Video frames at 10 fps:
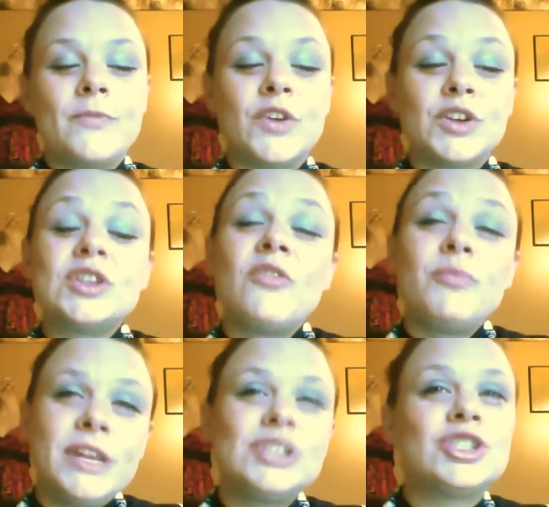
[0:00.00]
First
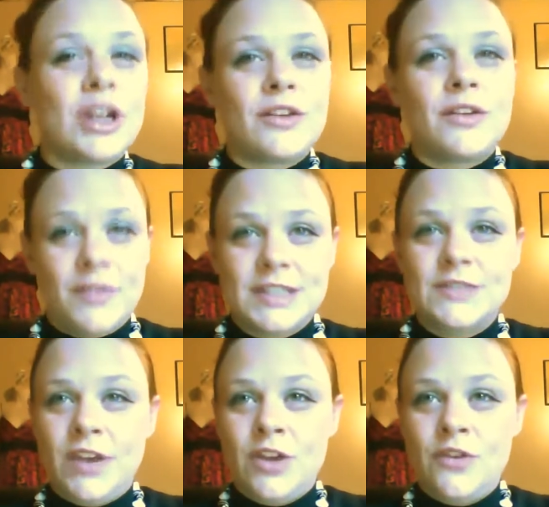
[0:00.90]
off, please share
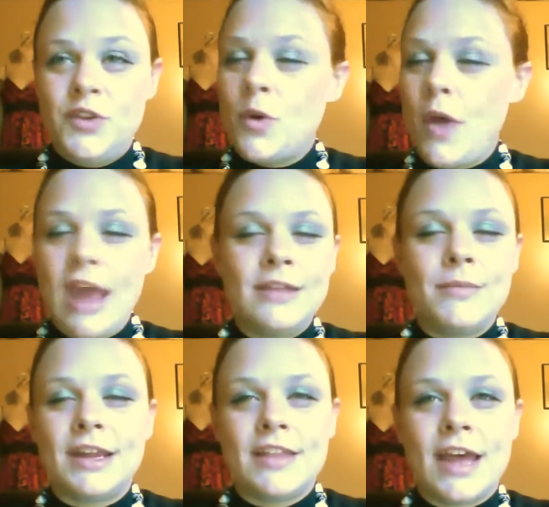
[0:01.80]
this video if you know
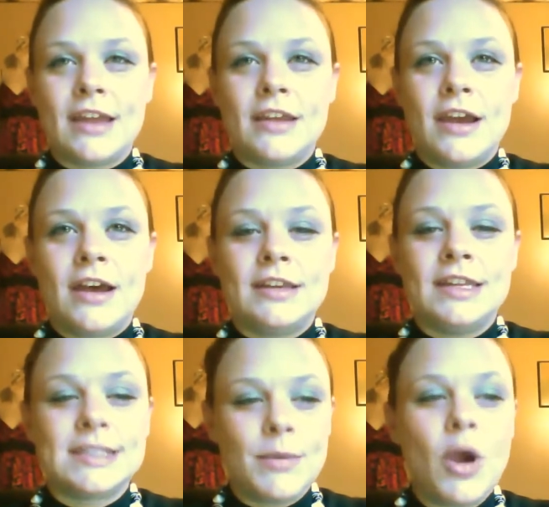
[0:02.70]
anybody that
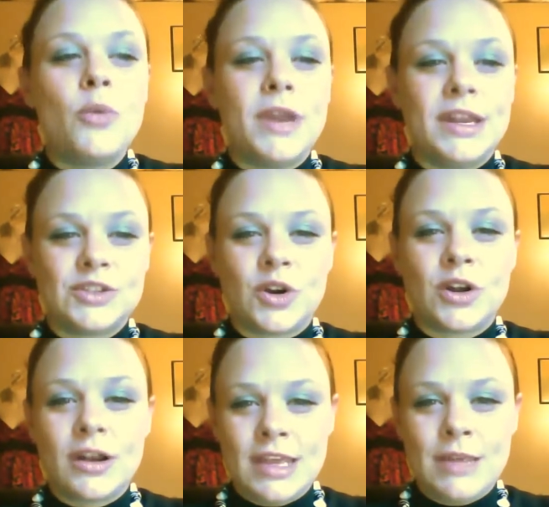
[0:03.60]
needs some help getting
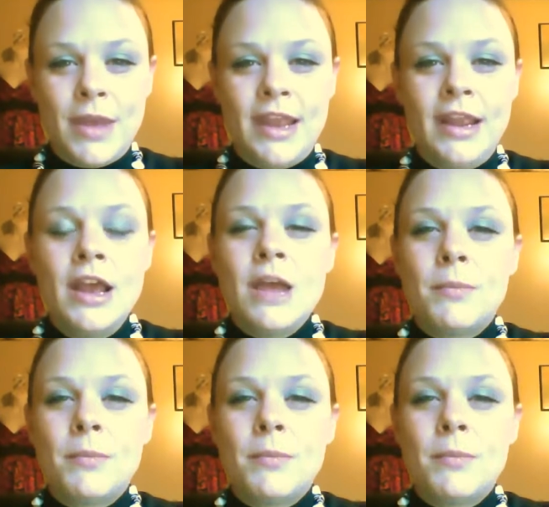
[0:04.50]
started on eBay.